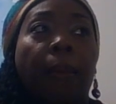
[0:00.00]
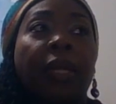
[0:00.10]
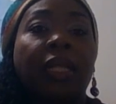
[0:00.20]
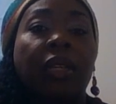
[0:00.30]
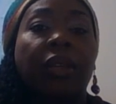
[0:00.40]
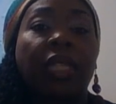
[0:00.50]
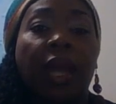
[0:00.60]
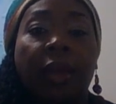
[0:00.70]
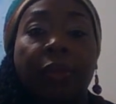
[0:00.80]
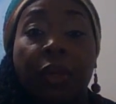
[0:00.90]
but there are
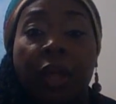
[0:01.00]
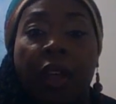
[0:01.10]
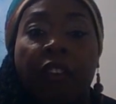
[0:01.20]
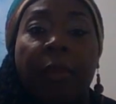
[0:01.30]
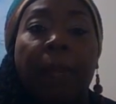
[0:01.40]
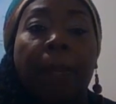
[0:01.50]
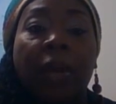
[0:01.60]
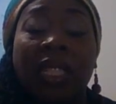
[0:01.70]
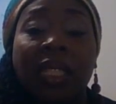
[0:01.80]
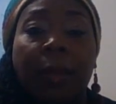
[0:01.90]
times when government
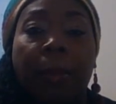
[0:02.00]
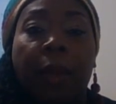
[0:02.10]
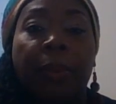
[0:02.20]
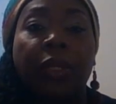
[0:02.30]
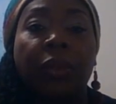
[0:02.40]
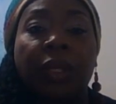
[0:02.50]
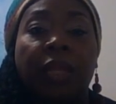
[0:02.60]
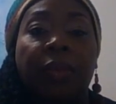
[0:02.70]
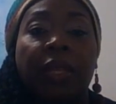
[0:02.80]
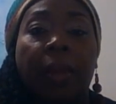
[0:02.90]
must step up and do
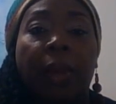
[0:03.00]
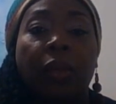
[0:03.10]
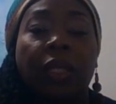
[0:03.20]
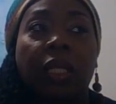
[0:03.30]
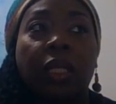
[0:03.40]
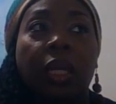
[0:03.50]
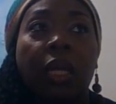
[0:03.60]
something about it.